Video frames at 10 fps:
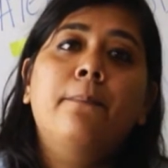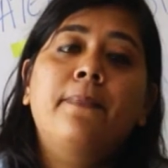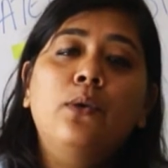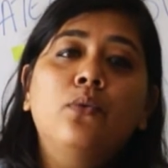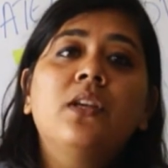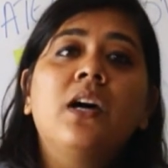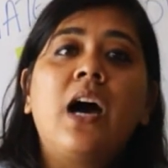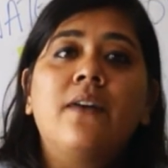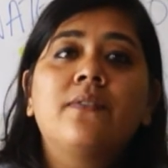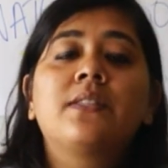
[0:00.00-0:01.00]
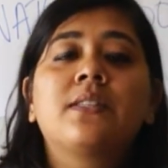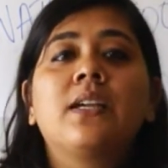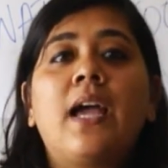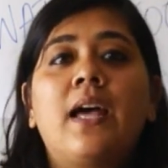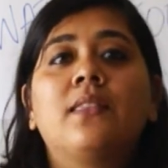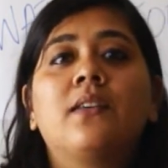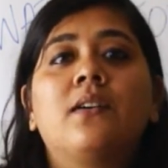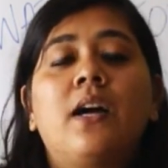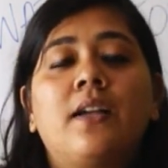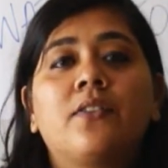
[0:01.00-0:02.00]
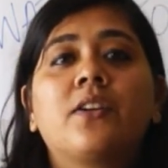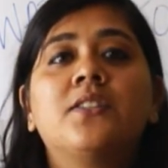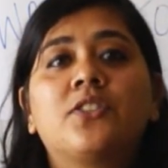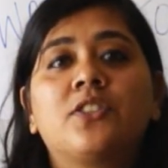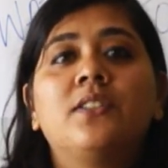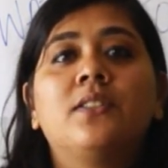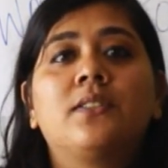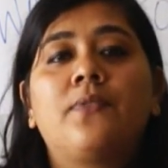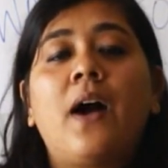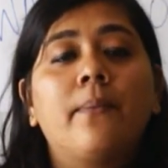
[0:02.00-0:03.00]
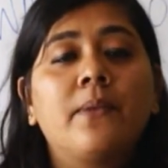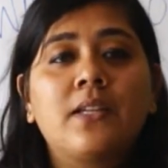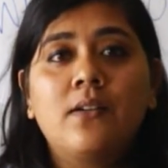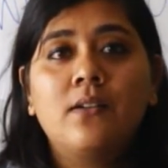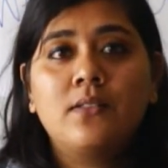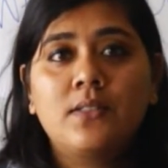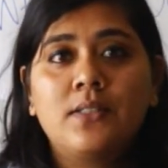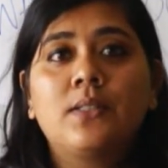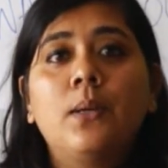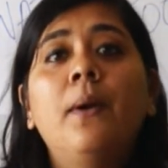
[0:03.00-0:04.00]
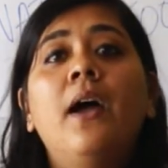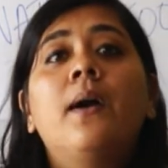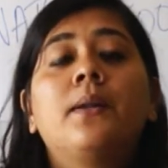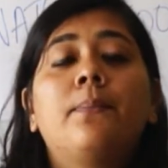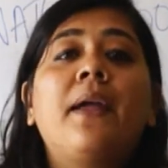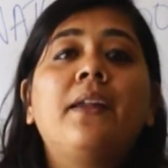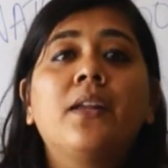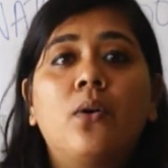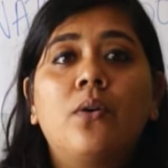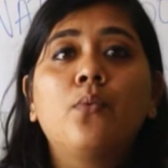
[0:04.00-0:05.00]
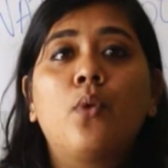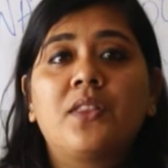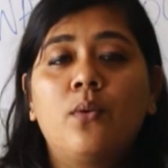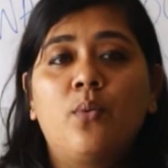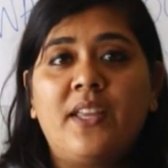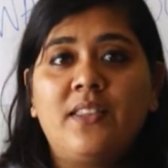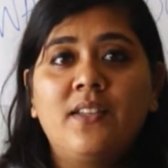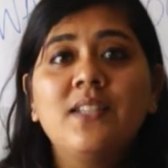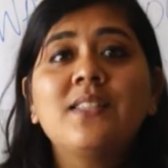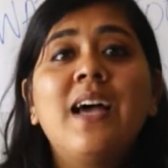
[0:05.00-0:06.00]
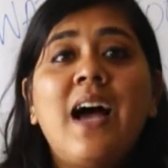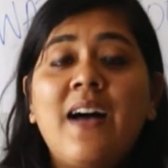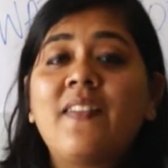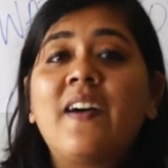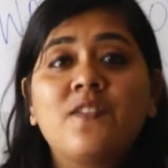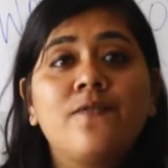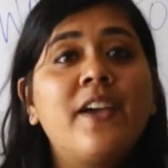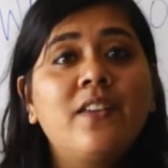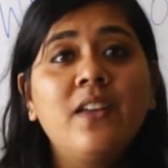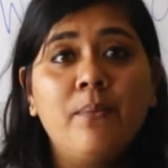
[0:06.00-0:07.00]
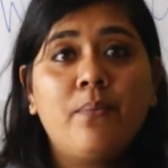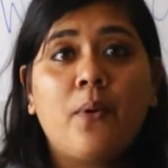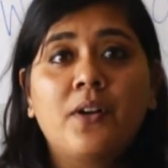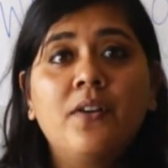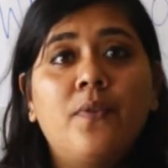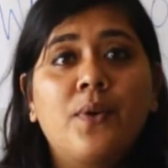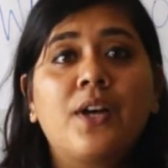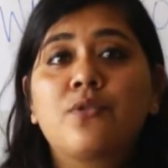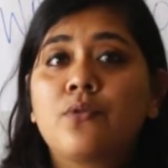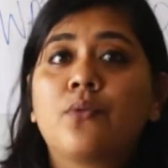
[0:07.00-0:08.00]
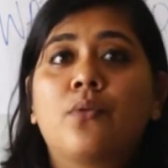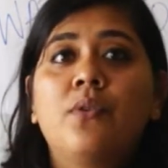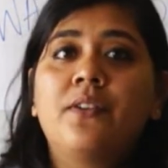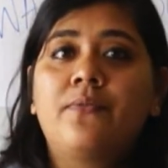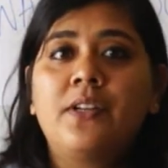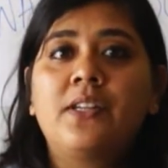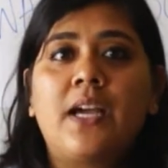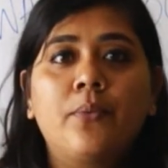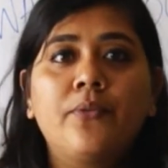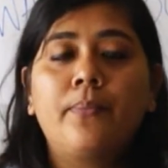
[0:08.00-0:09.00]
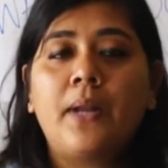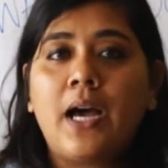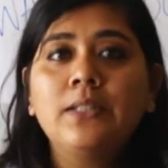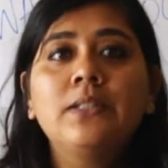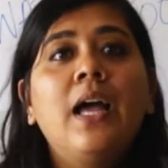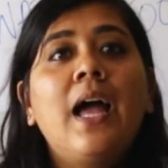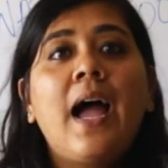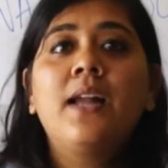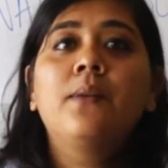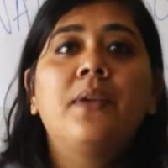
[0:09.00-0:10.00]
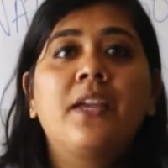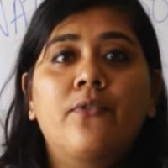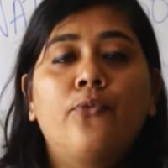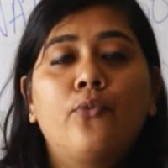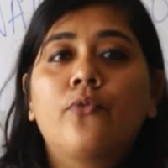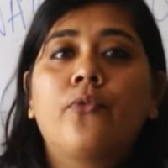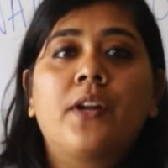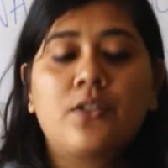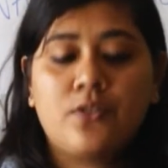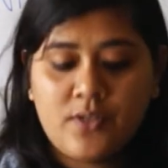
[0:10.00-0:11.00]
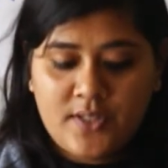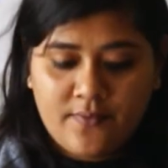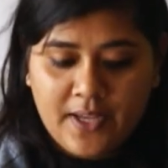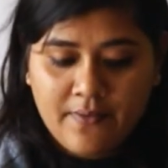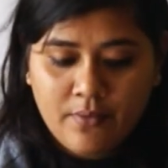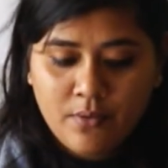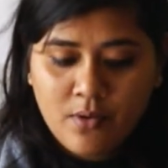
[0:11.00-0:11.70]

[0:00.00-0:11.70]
do the harvesting and the agricultural farming system depending on what the weather is, and that's very important for us to grow different type of plants and make food for us to survive.